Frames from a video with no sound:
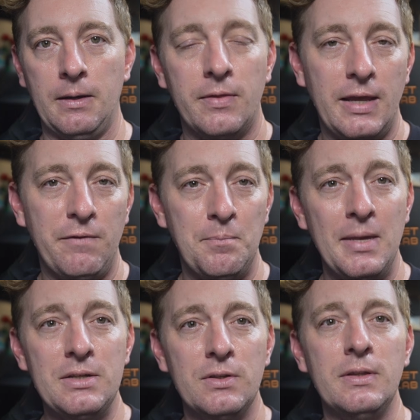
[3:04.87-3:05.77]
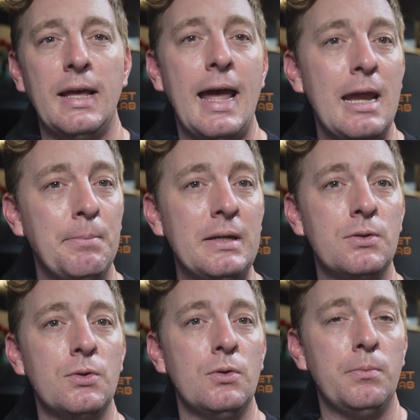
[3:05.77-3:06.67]
They've mentioned the
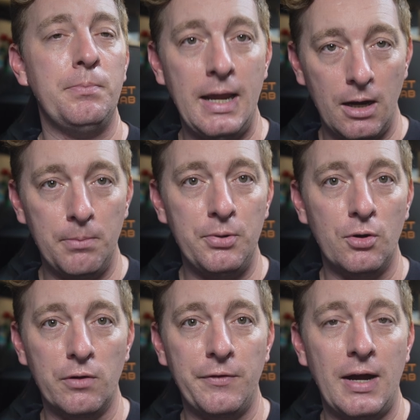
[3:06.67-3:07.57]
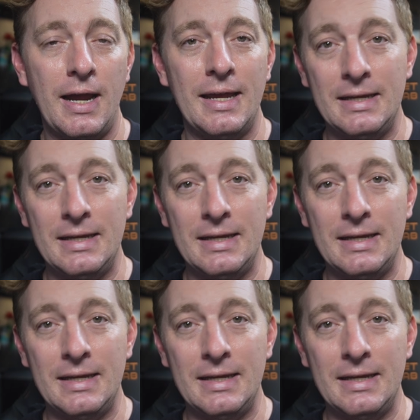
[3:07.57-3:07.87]
AP2 air purifier